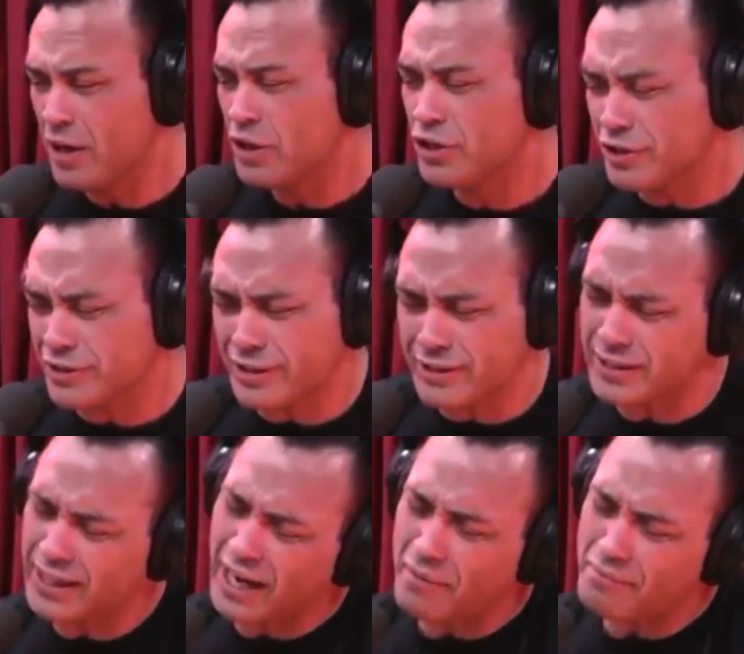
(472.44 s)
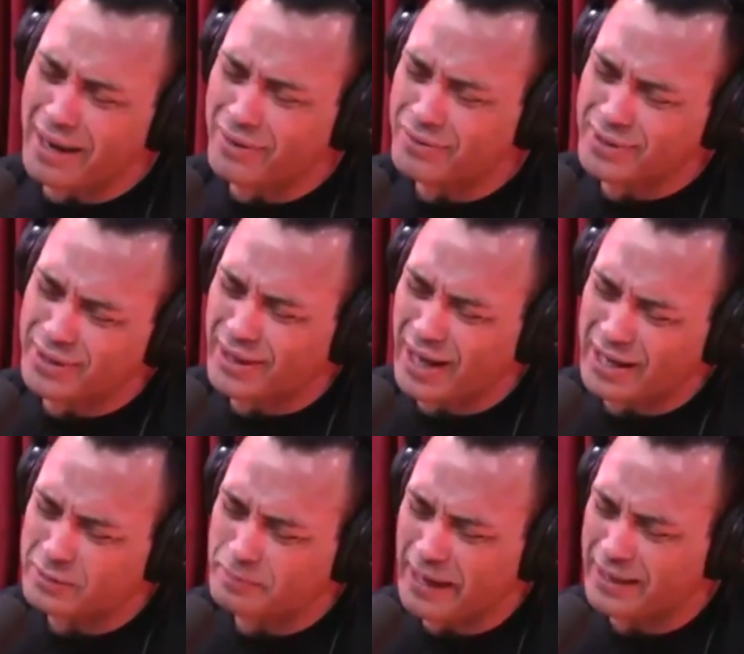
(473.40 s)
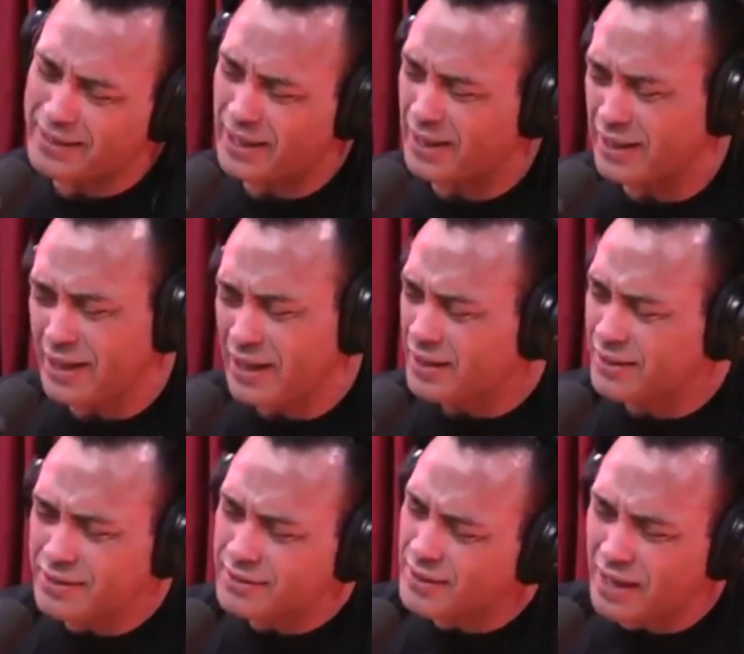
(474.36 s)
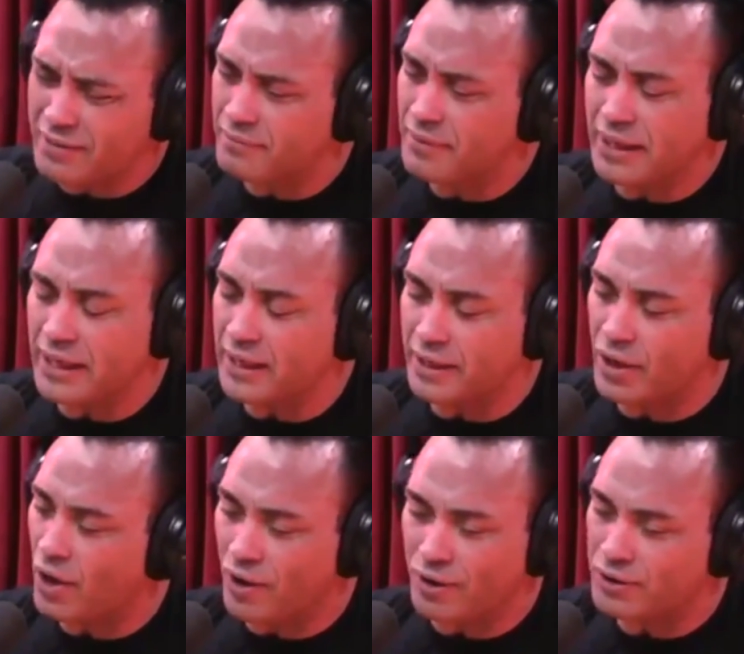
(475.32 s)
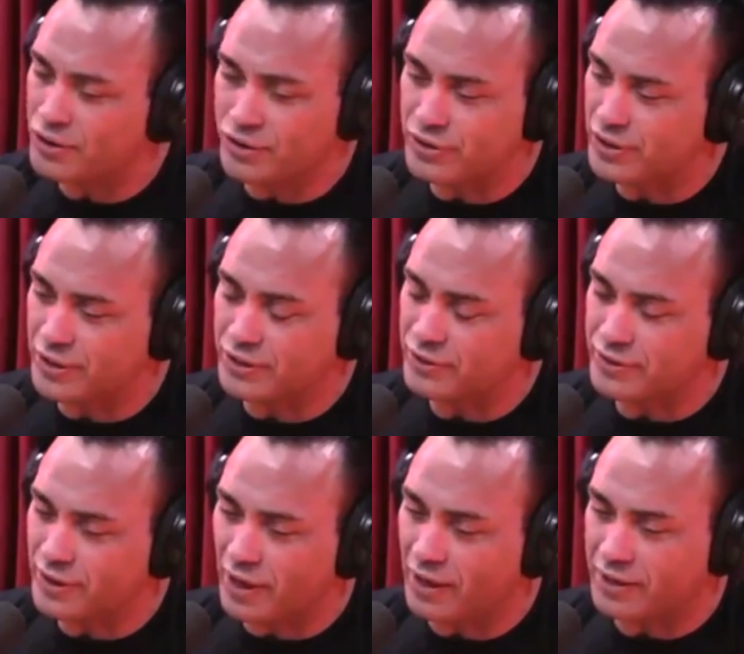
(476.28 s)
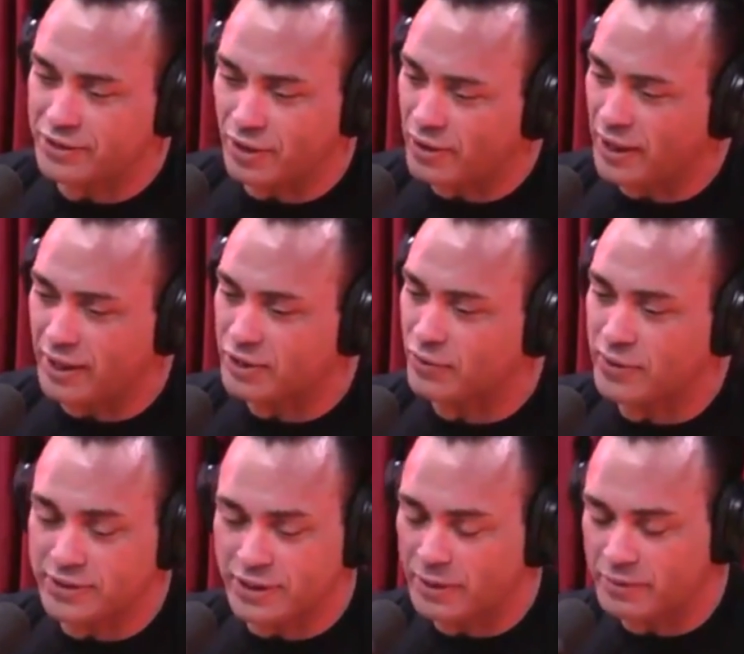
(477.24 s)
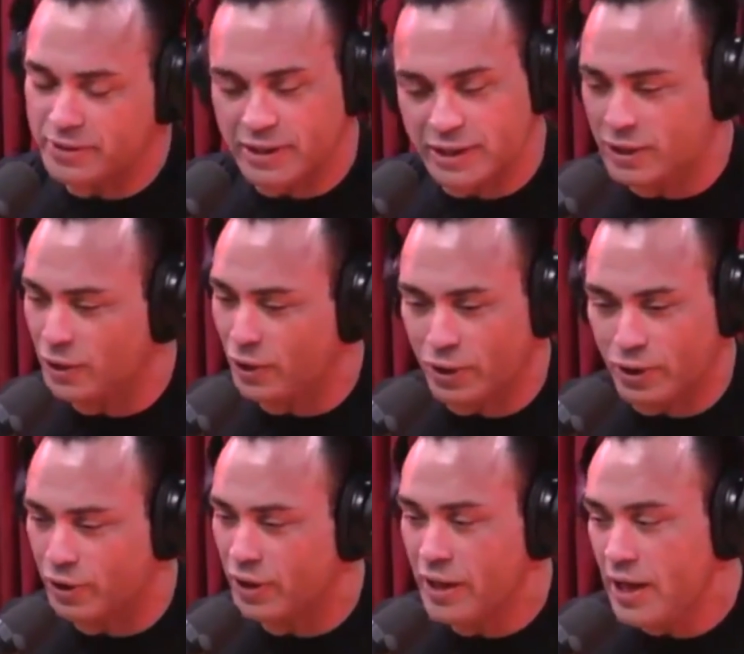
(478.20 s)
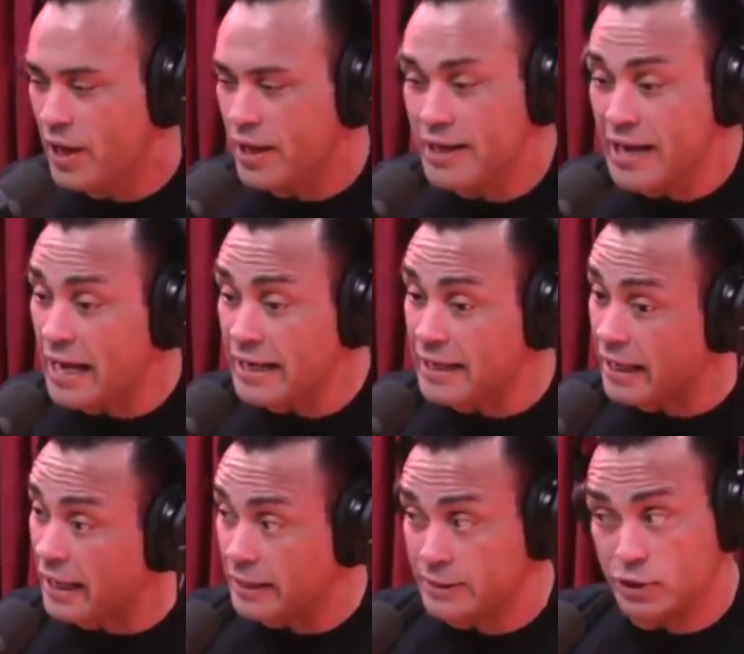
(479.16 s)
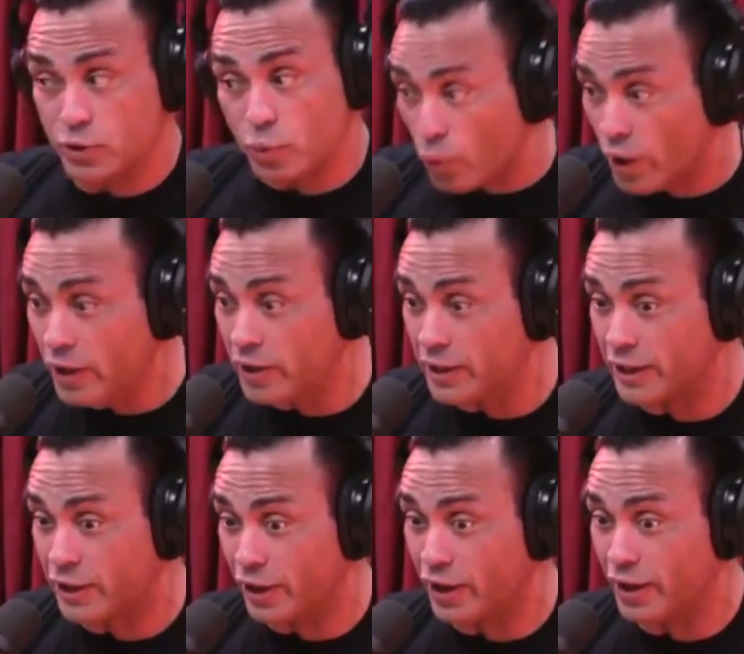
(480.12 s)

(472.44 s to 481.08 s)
Just because he got mounted and got his back taken does not mean Conor's jiu-jitsu sucks. Don't get it twisted. He was a little hurt. Nate Diaz is really good.